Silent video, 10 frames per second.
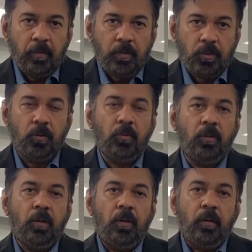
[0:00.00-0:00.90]
So
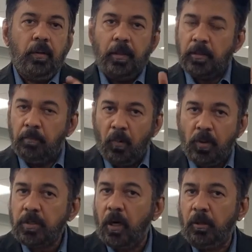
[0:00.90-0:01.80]
it's a
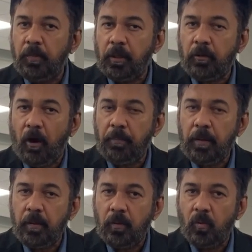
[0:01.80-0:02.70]
most contemporary
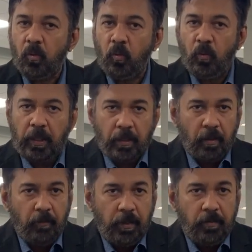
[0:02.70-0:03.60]
topic, very
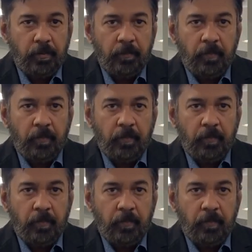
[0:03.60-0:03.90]
relevant,